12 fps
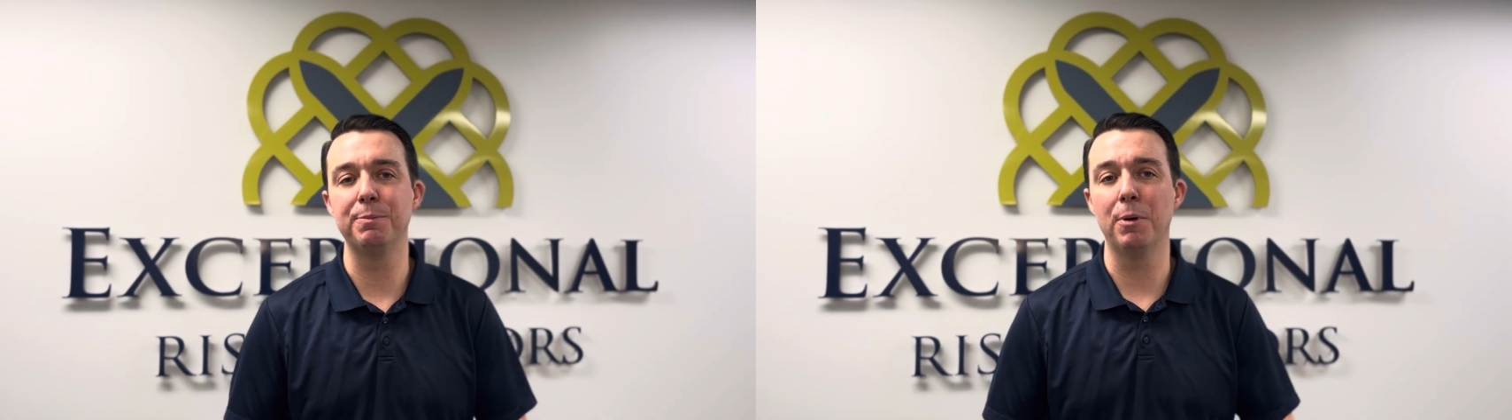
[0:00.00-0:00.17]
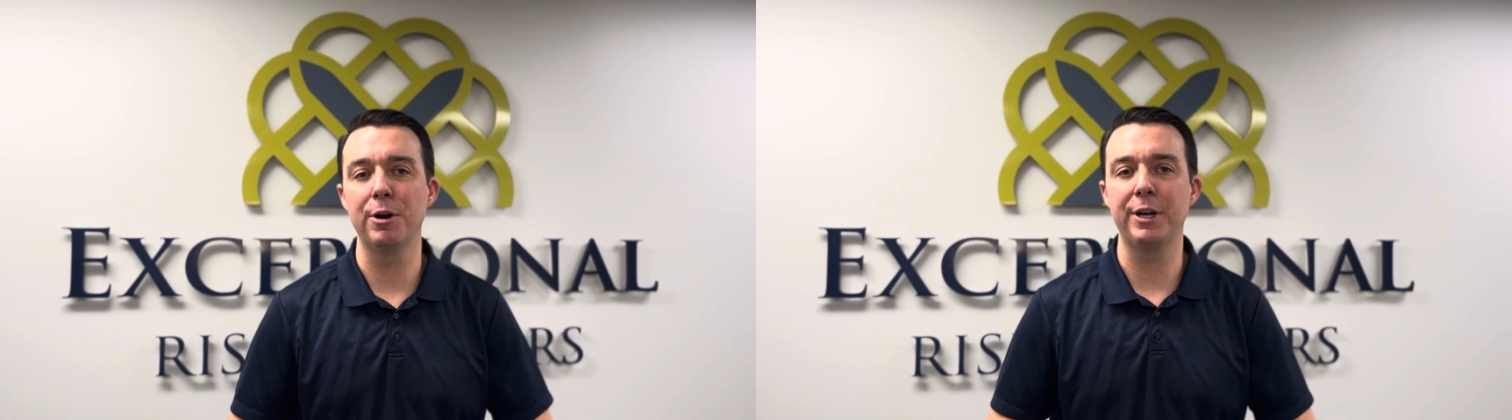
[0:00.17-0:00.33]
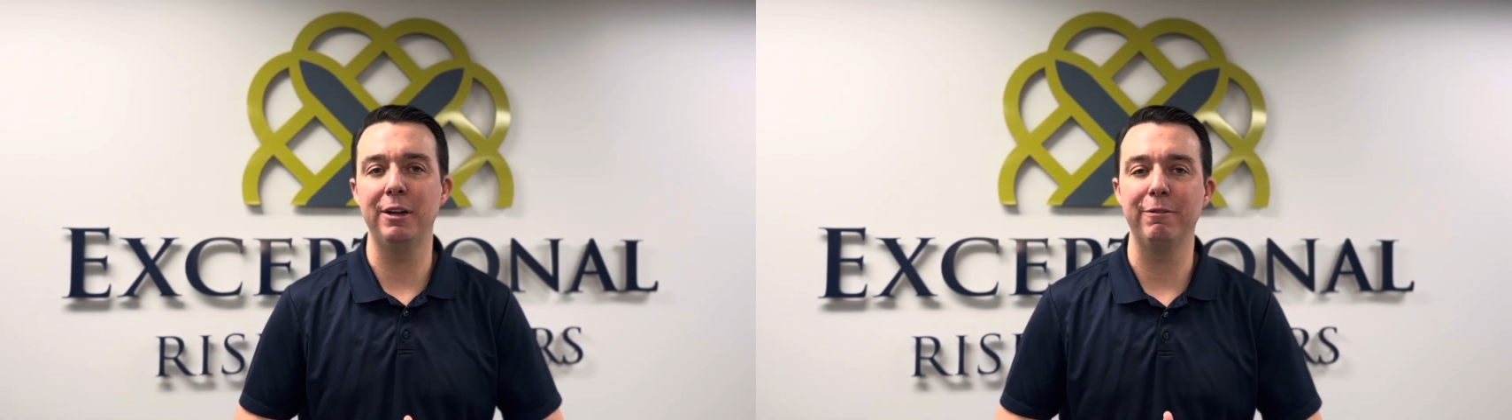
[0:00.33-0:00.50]

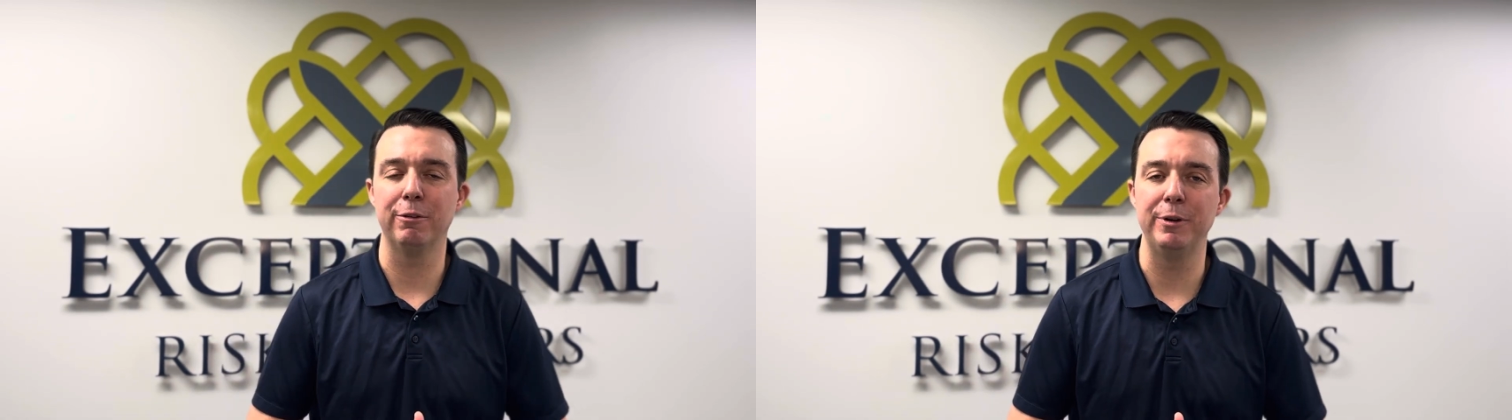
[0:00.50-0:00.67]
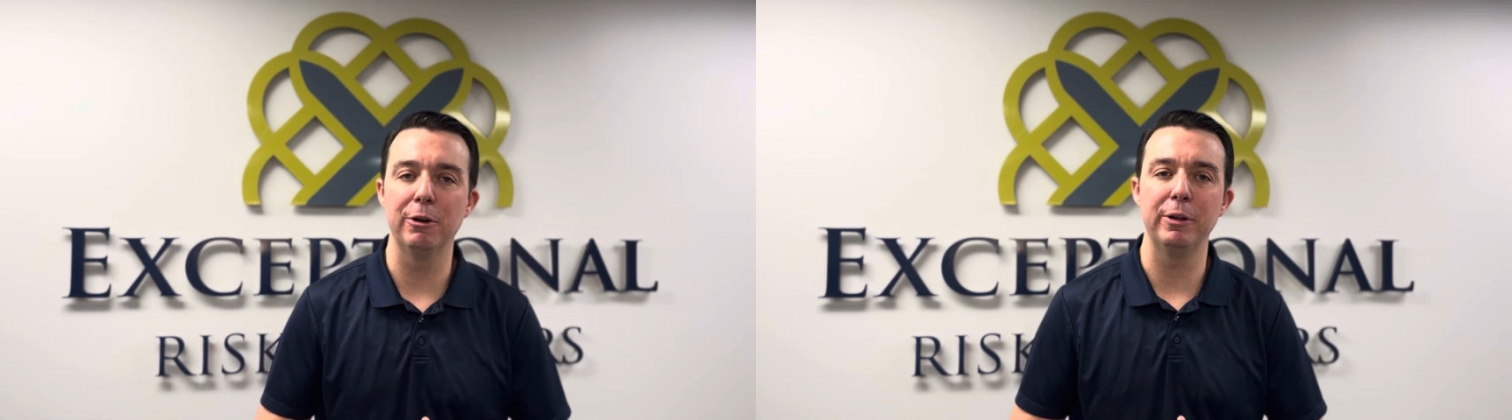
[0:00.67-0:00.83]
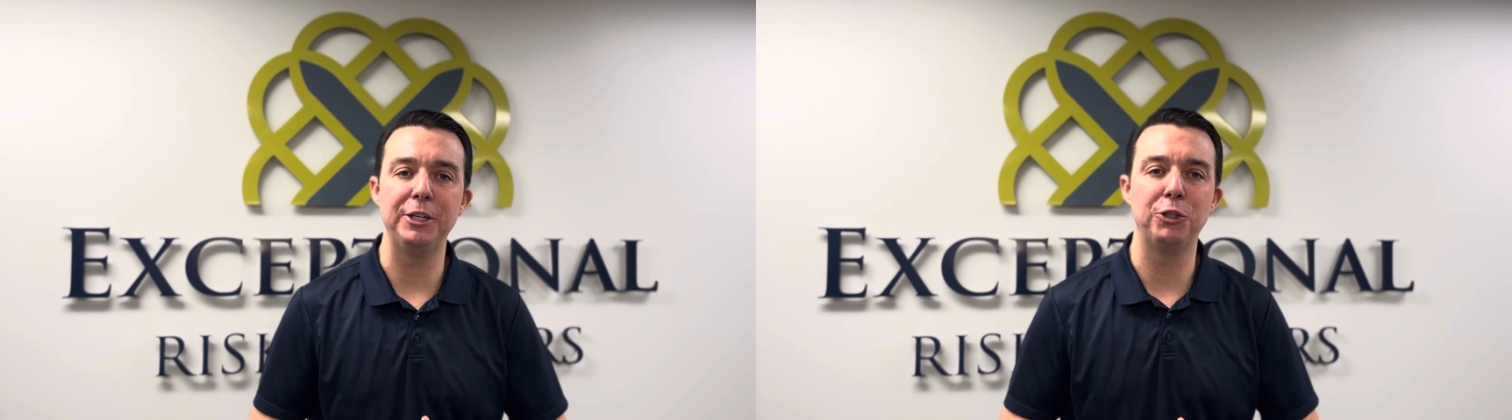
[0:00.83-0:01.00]
market for
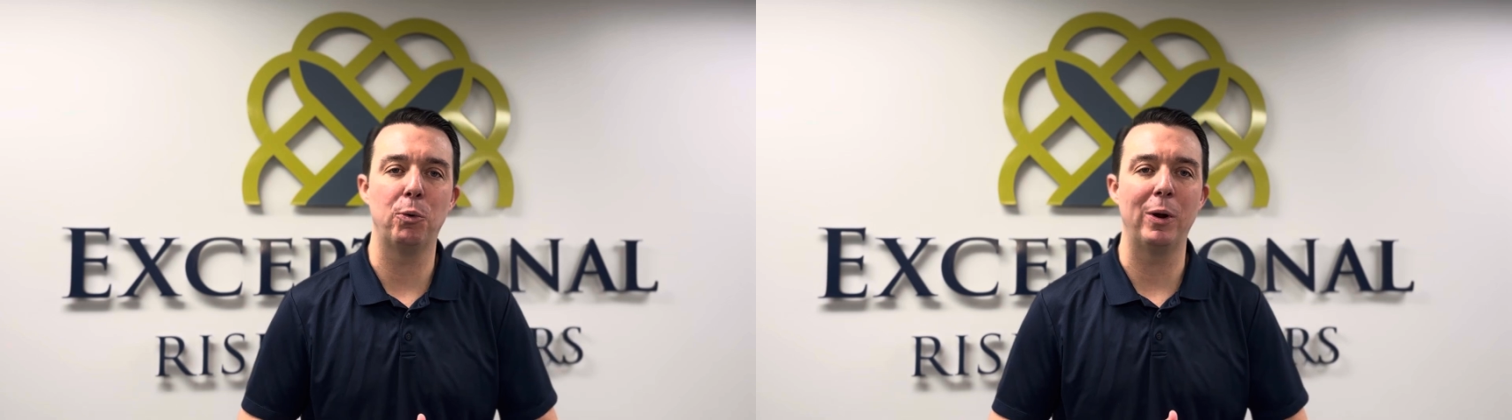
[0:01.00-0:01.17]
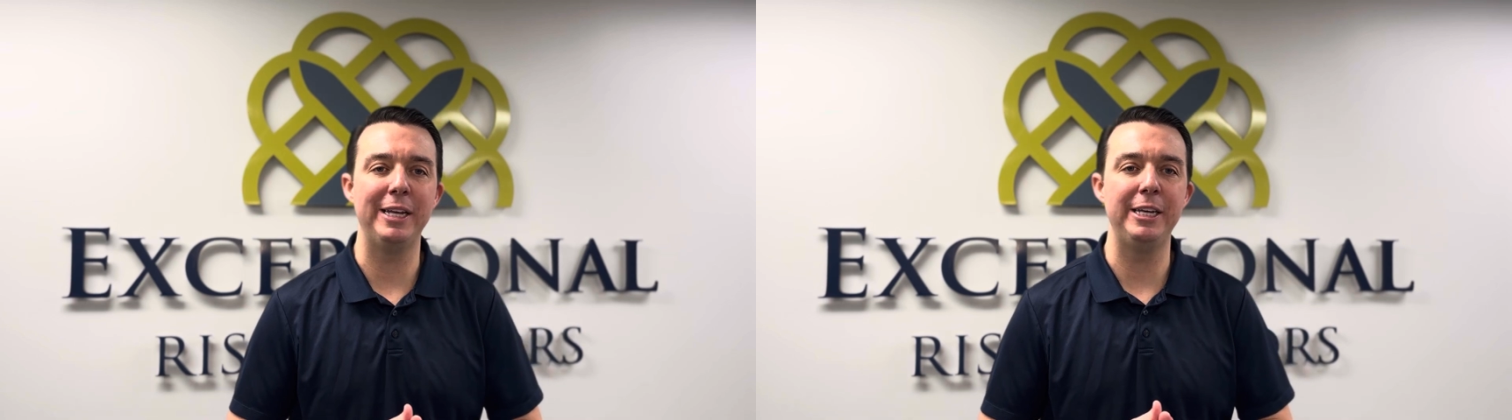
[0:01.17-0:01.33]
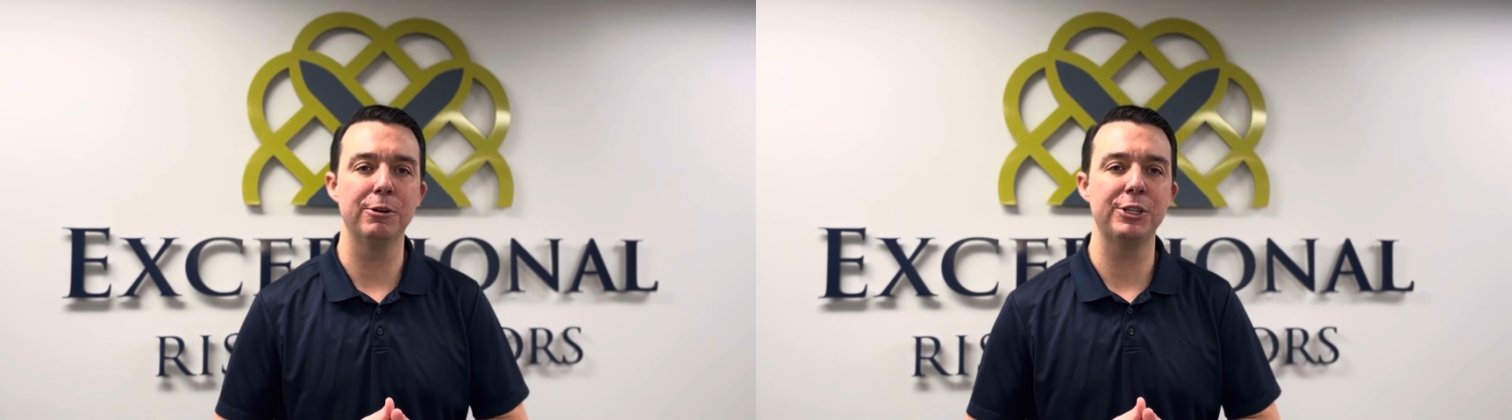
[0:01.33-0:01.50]
nearly 20
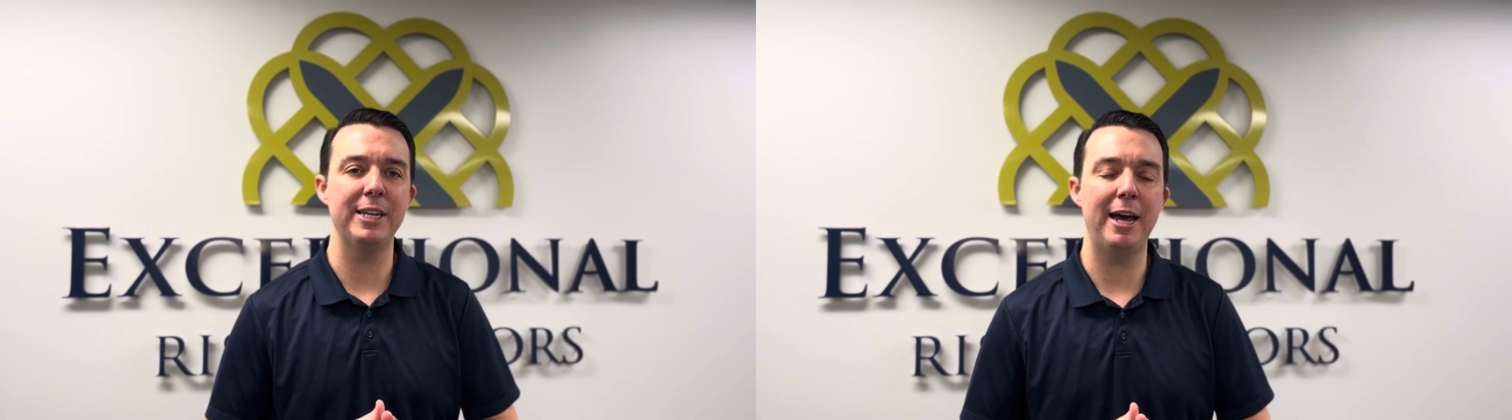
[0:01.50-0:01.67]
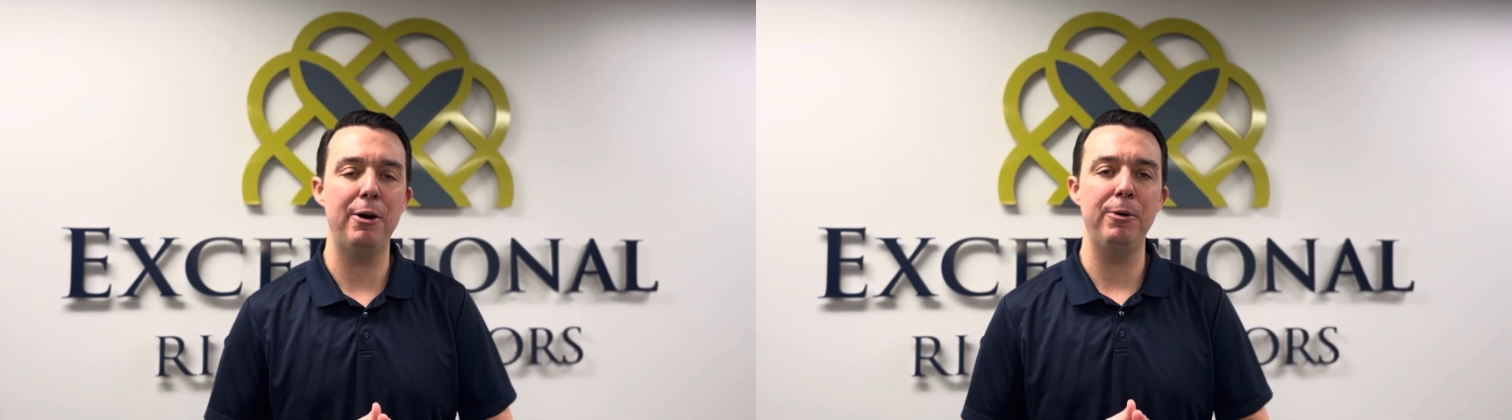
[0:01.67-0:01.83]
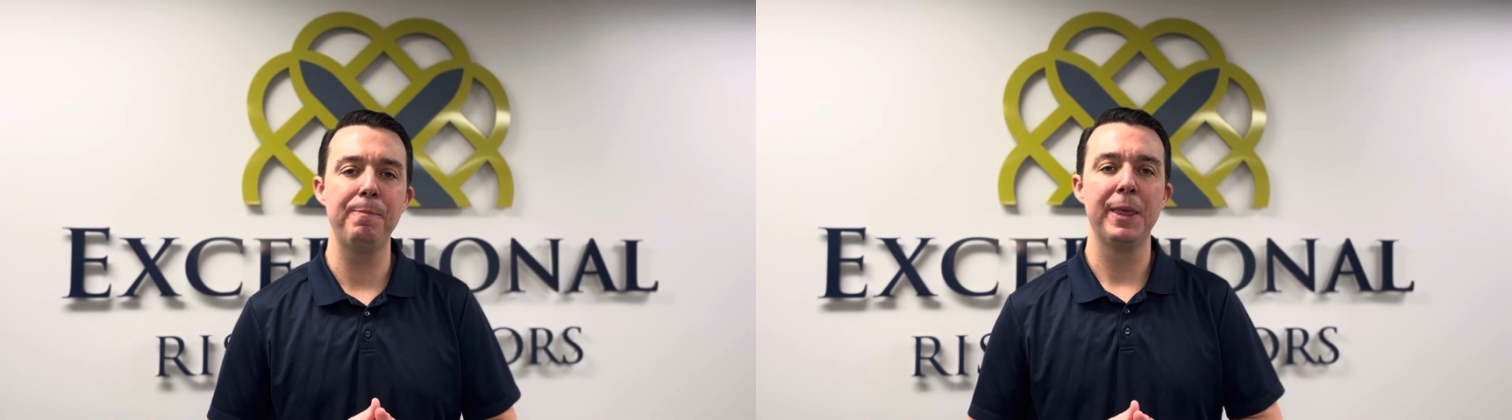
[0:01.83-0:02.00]
years now.